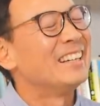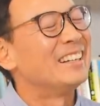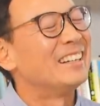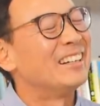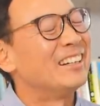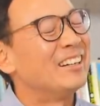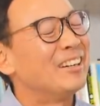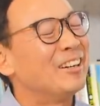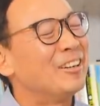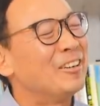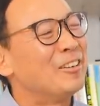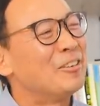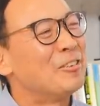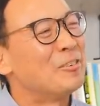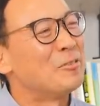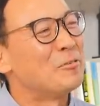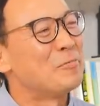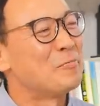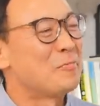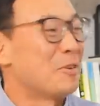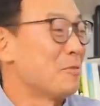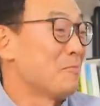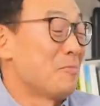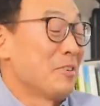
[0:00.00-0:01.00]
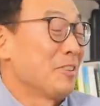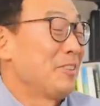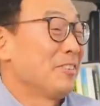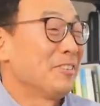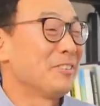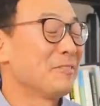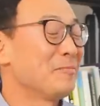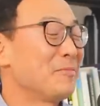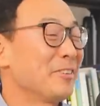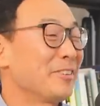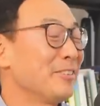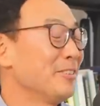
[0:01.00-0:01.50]
Uh, but
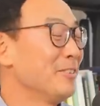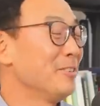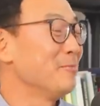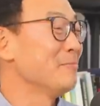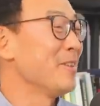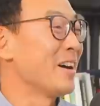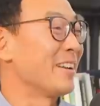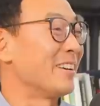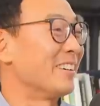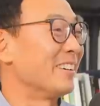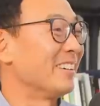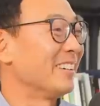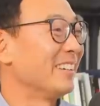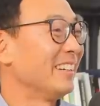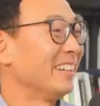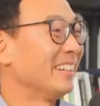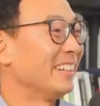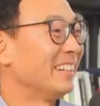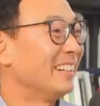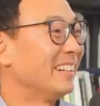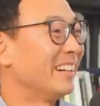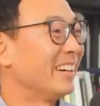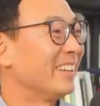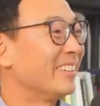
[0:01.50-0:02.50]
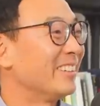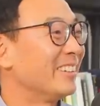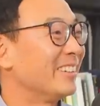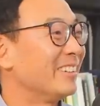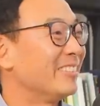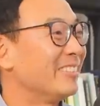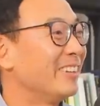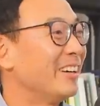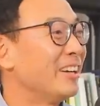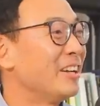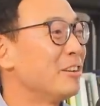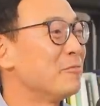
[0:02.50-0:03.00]
but they're but they're no better. Yeah.
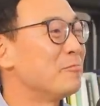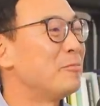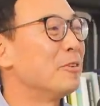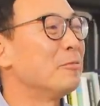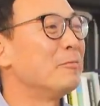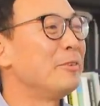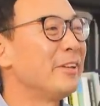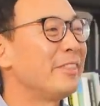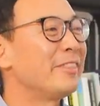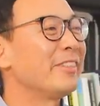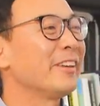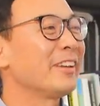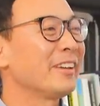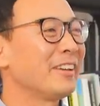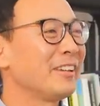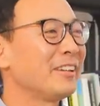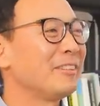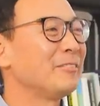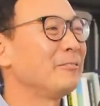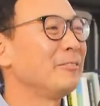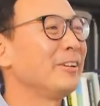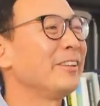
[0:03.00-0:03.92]
Either right. But we think